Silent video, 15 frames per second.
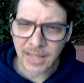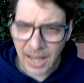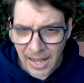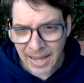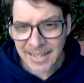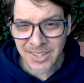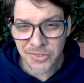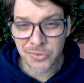
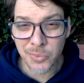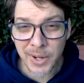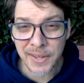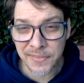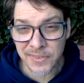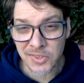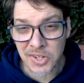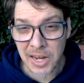I just
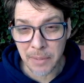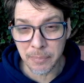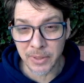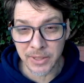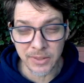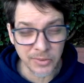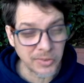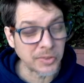read the
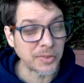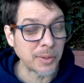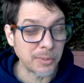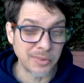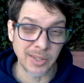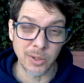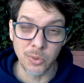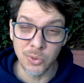Japanese because I
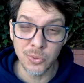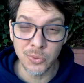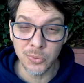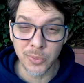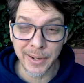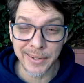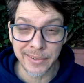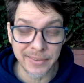was like, well,
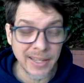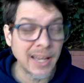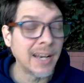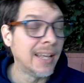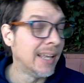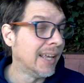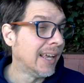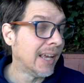who's right on that?